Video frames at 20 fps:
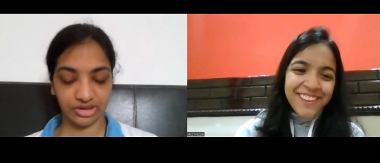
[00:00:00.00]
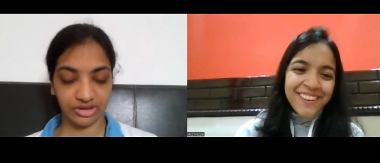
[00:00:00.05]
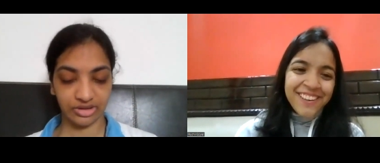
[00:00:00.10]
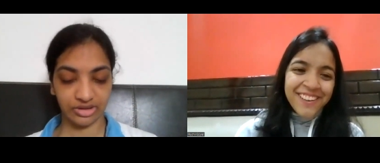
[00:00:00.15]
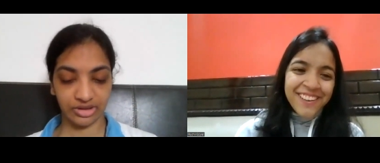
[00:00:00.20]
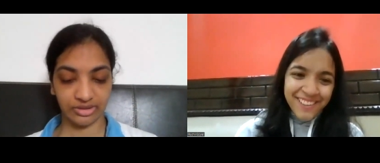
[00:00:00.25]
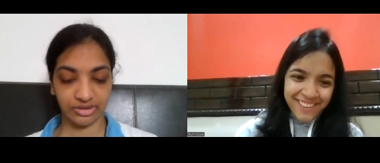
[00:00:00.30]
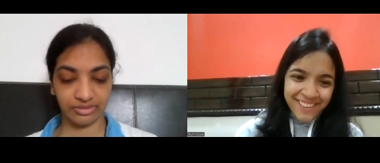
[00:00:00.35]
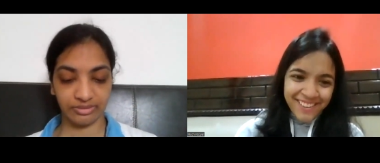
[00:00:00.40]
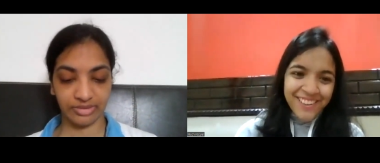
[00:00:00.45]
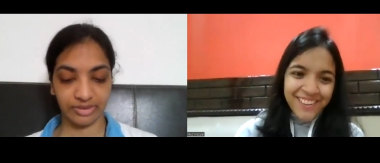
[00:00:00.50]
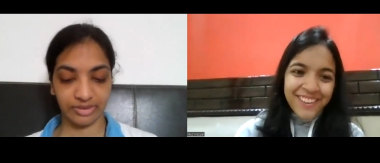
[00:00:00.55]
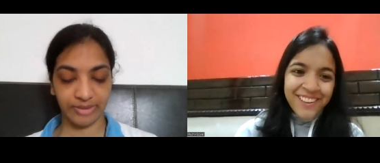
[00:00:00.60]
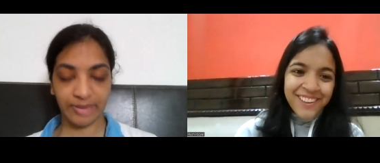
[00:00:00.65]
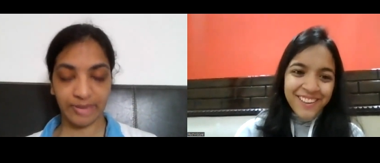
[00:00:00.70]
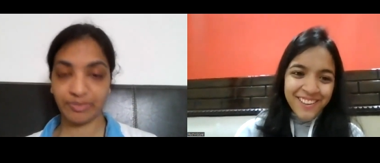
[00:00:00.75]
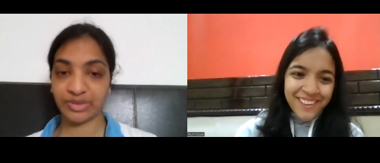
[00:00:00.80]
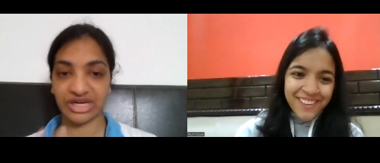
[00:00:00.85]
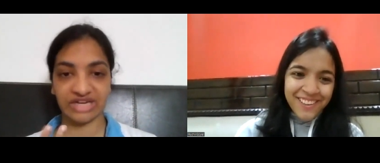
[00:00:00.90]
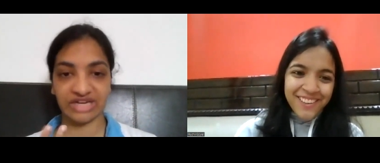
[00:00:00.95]
Speaker 1: uh,
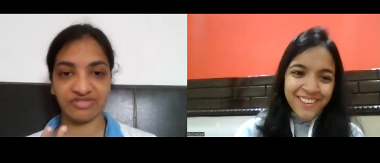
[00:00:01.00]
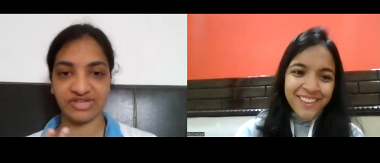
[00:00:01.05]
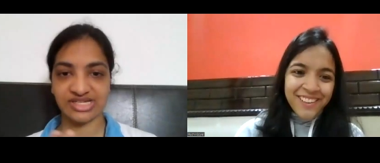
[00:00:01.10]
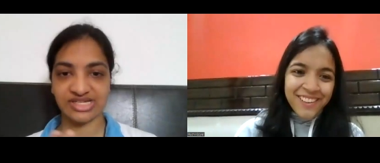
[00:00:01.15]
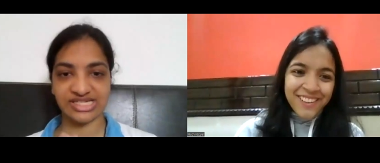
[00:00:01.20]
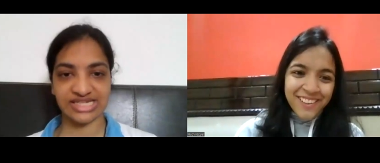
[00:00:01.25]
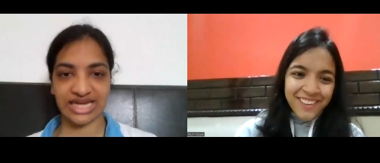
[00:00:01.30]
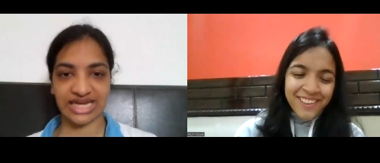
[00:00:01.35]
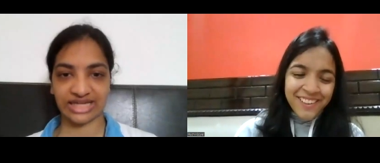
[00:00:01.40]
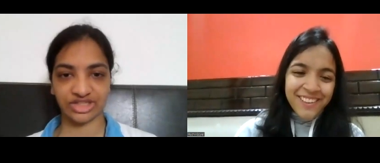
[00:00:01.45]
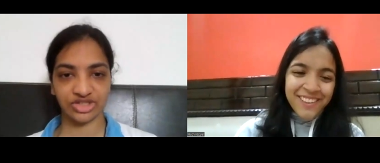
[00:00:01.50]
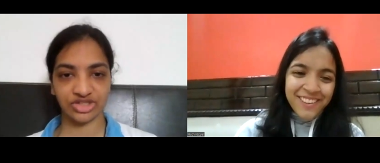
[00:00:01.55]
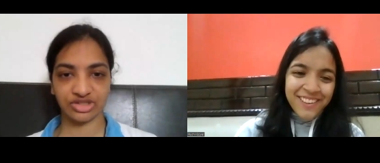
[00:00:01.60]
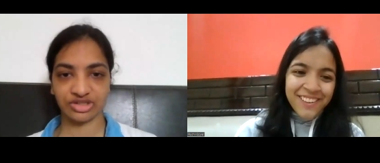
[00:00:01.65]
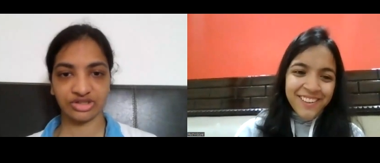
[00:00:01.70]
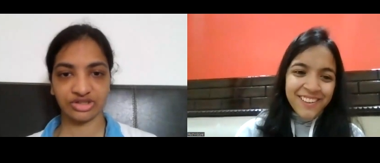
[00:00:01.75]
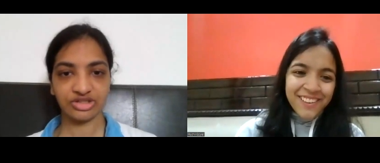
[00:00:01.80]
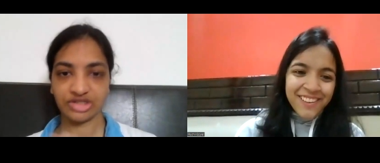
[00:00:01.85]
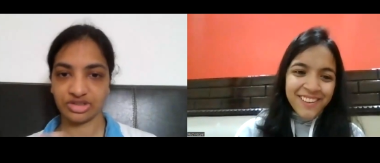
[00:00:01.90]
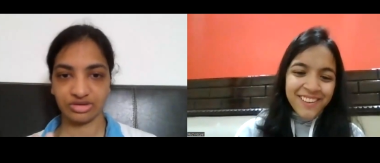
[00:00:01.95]
my previous
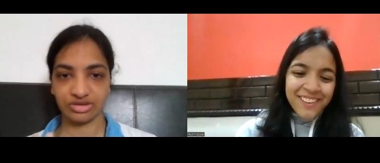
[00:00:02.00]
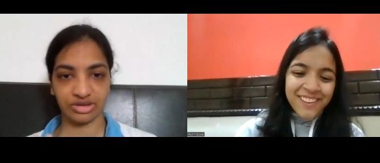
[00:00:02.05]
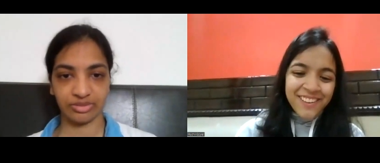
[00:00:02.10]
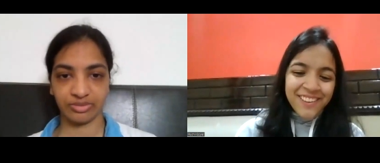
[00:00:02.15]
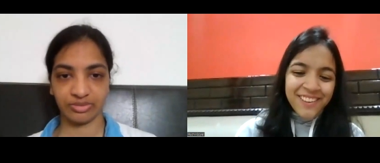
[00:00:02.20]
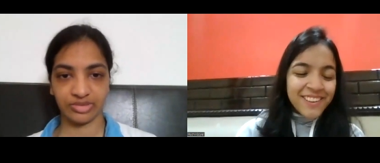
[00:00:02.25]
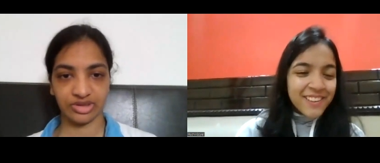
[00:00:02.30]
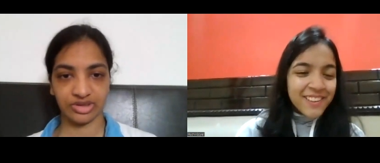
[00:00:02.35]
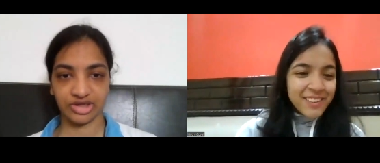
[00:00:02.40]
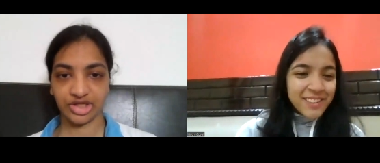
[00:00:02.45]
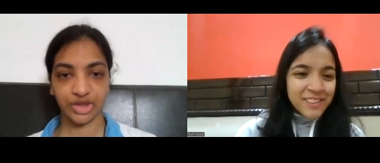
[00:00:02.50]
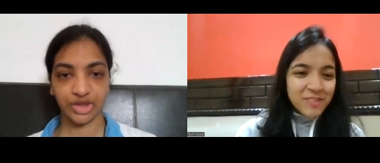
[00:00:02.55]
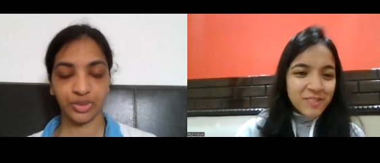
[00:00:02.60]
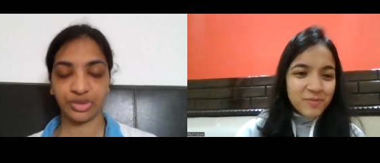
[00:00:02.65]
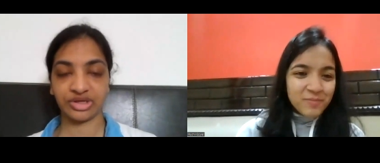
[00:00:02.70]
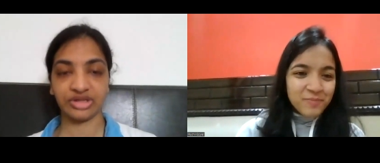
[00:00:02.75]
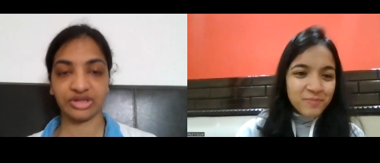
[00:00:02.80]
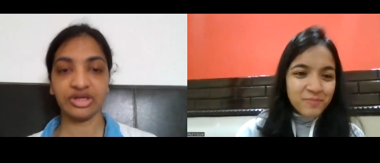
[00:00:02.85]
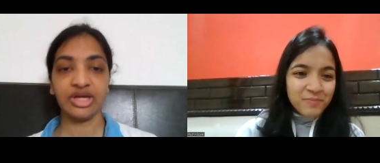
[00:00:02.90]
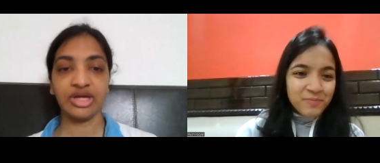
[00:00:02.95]
lecturer, uh,
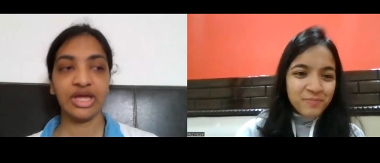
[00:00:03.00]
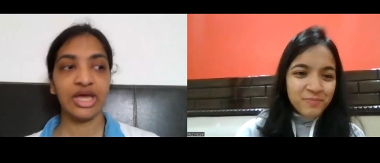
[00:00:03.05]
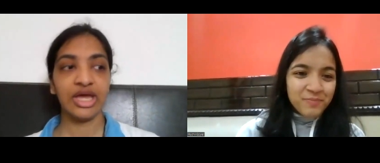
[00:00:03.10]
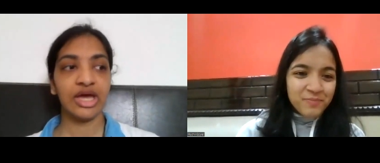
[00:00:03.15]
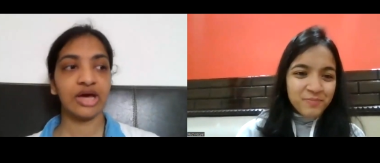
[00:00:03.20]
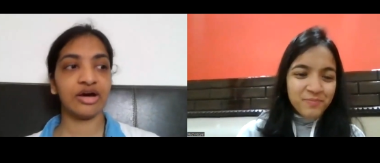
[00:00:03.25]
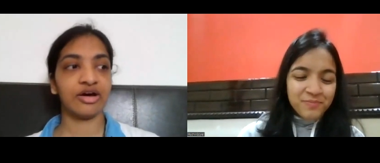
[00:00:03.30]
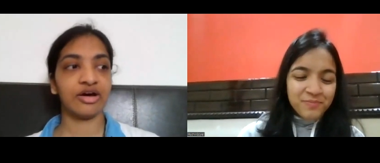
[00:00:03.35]
tutor,